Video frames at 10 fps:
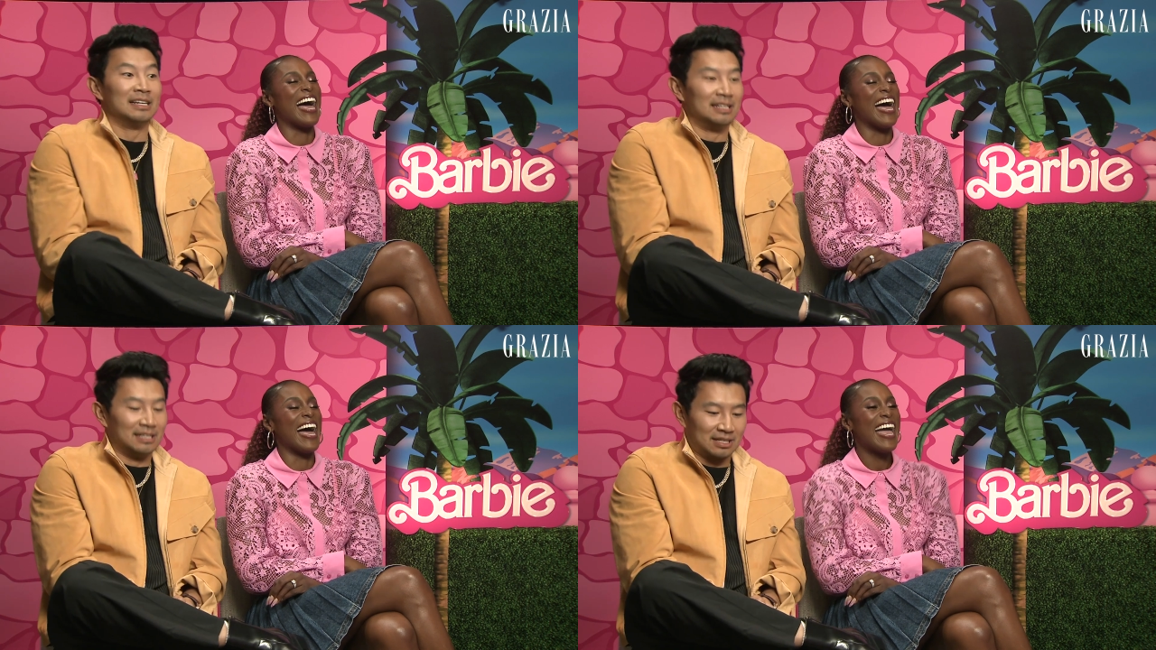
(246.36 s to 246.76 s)
Speaker 1: a dick.
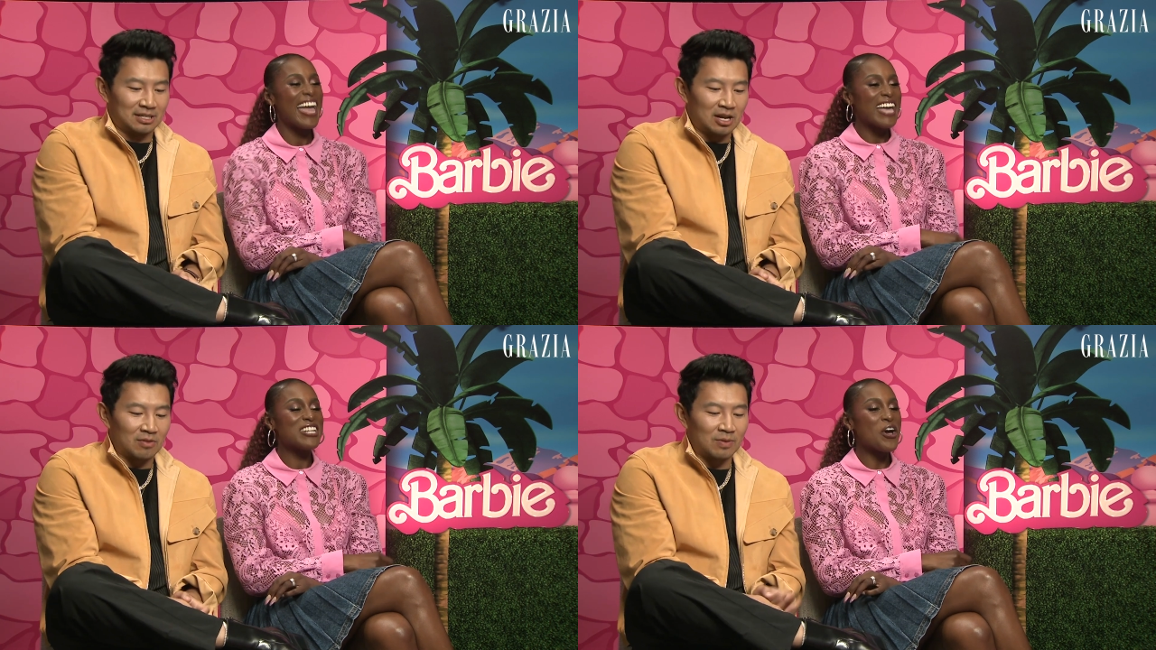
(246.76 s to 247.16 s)

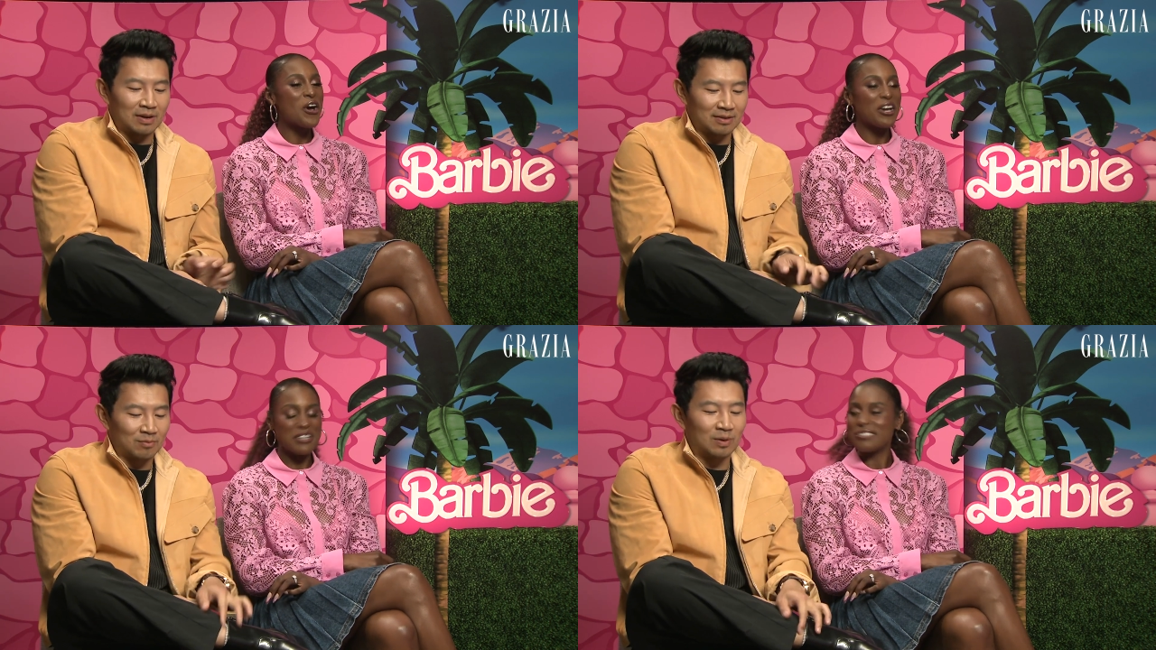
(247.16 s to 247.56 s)
No,
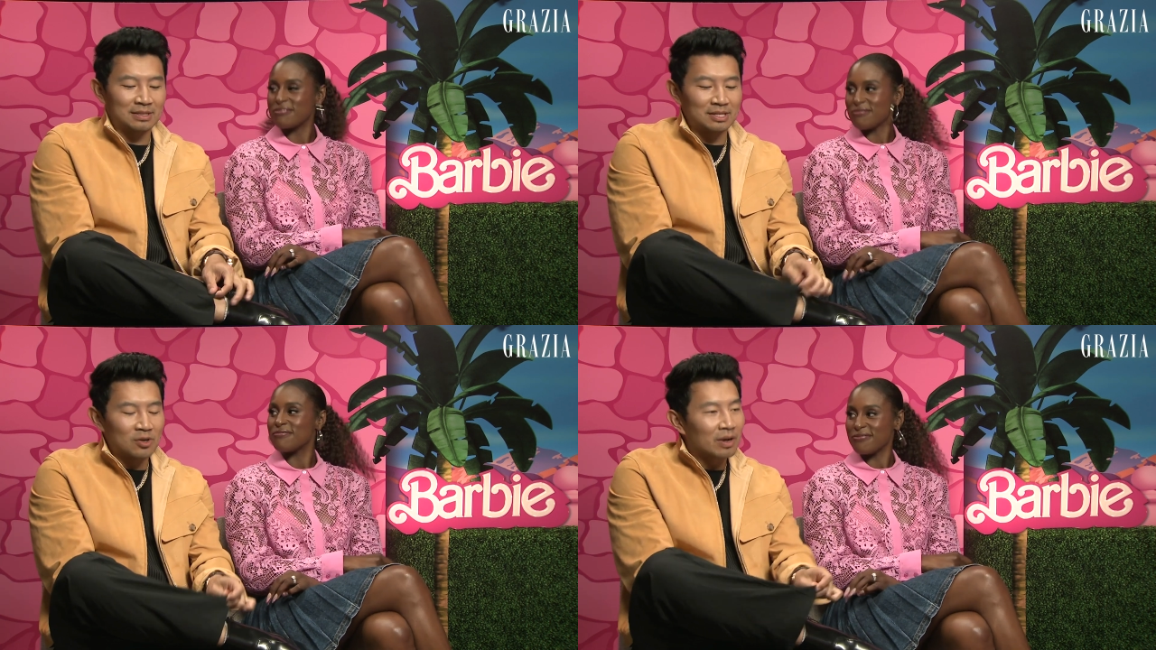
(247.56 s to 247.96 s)
what's
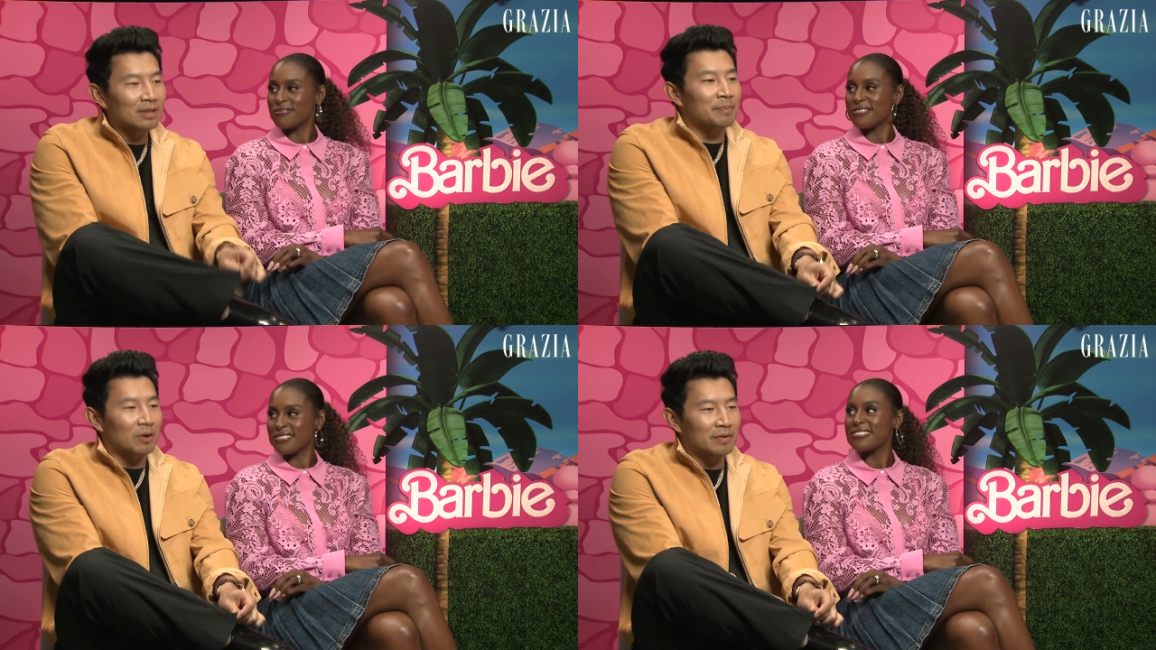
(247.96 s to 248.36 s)

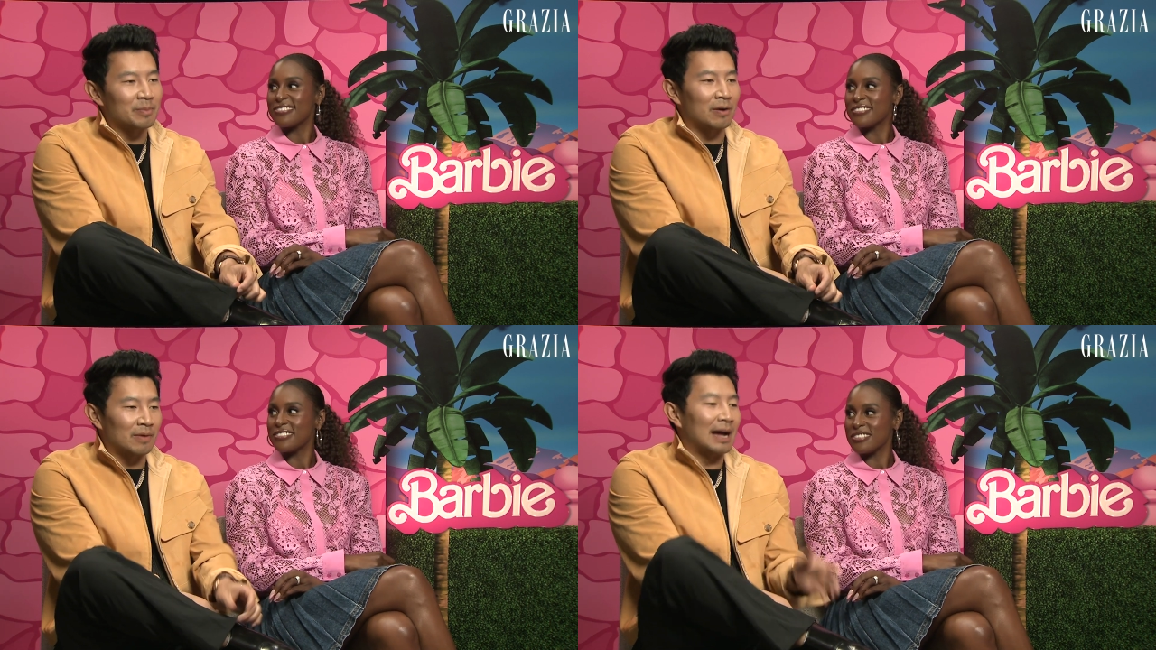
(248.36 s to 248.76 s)
annoyingly perfect
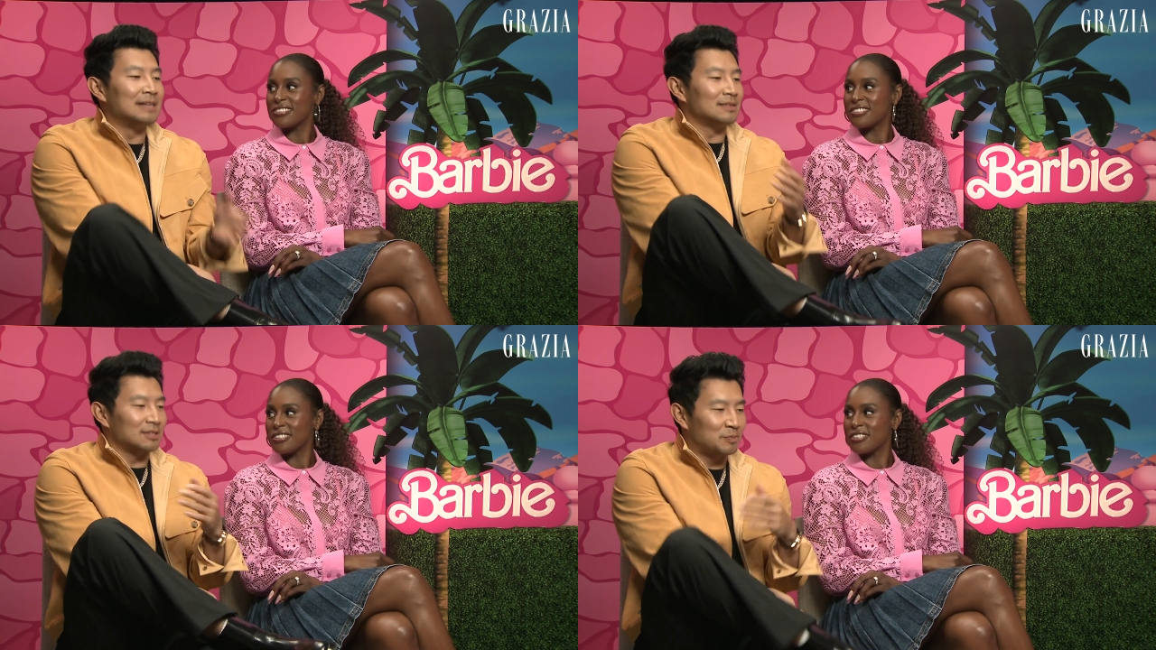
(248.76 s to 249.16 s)
about Ryan,
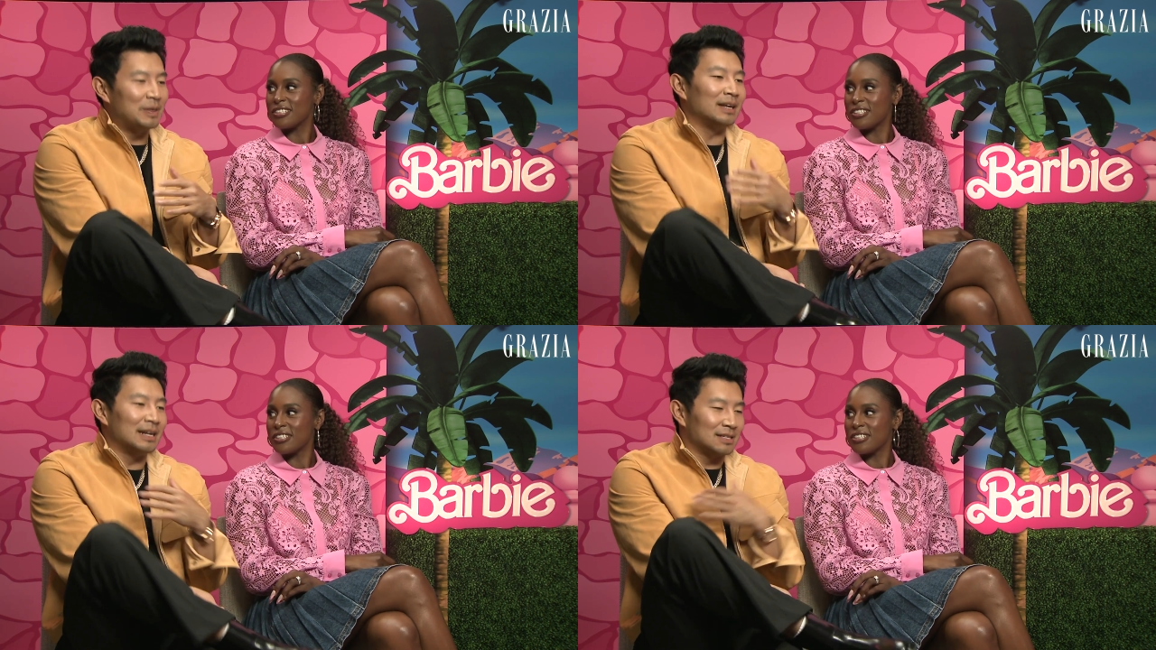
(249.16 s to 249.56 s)

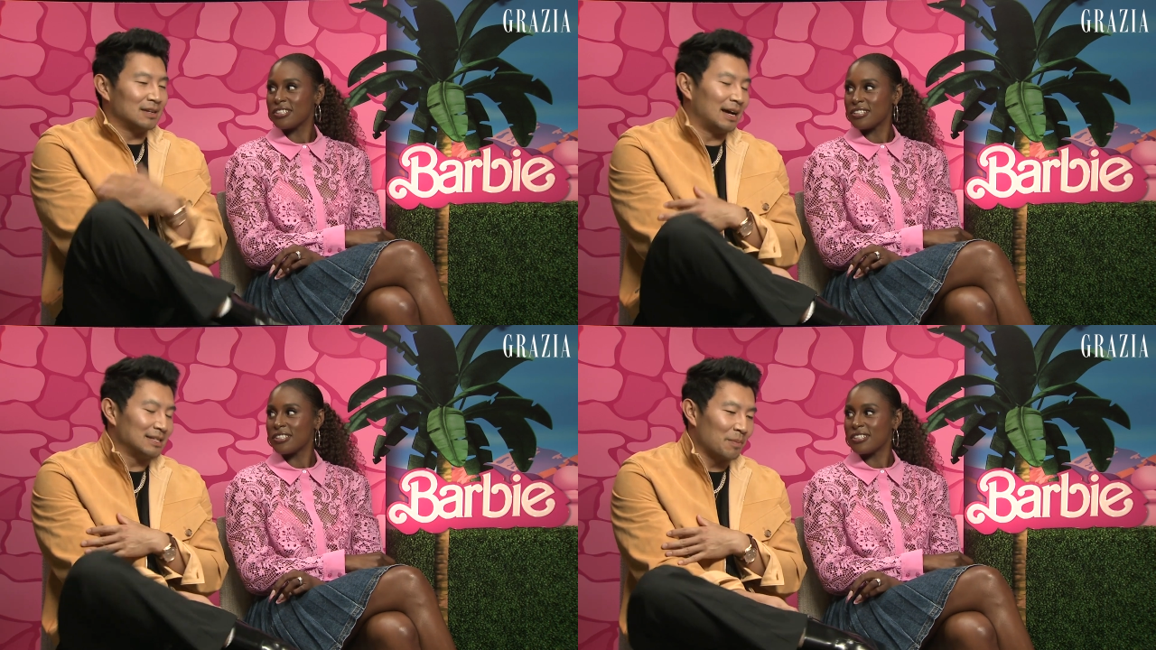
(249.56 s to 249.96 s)
speaking as
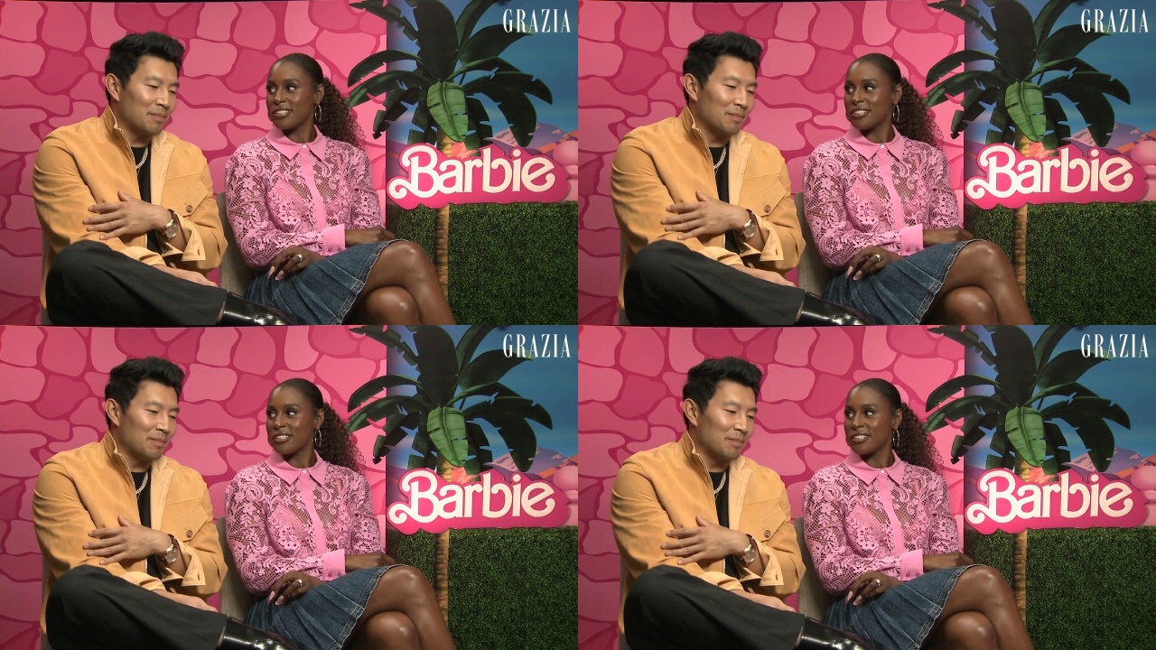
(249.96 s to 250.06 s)
a